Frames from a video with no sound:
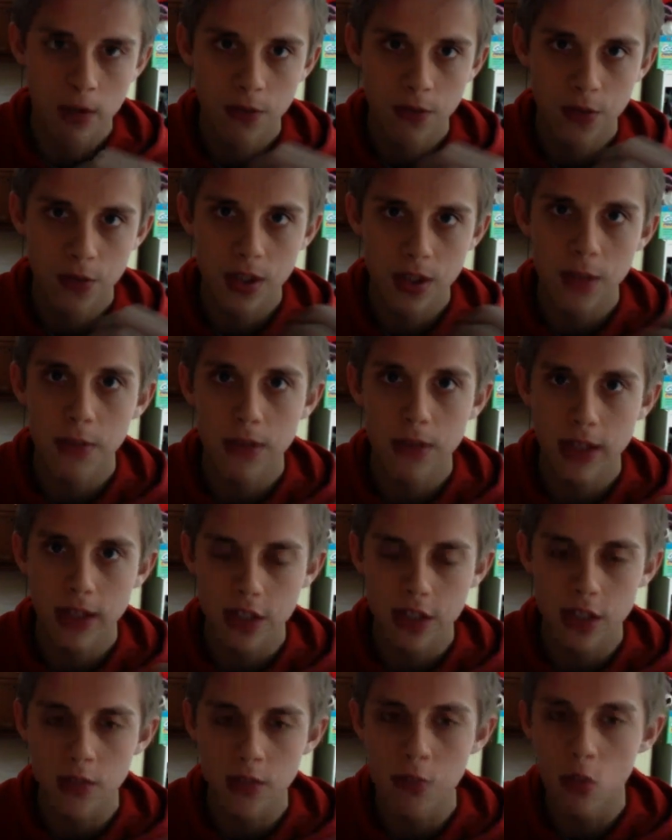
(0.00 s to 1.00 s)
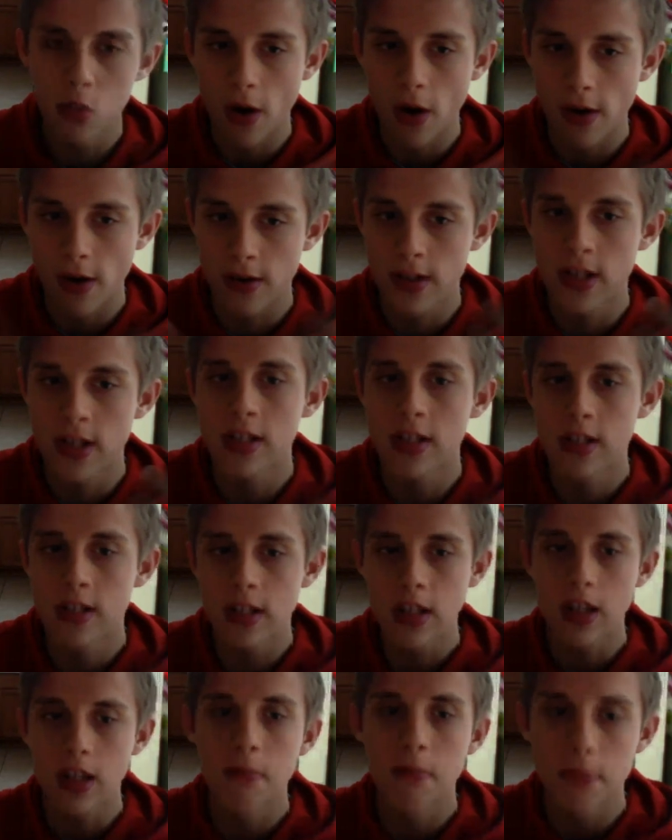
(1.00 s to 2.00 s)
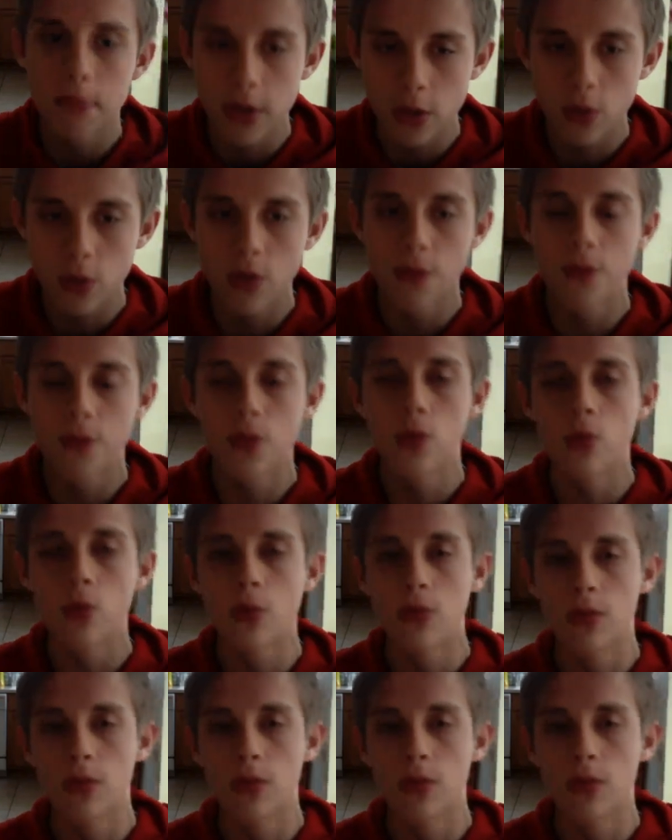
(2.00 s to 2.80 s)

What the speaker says: for something that's just more artistic and beautiful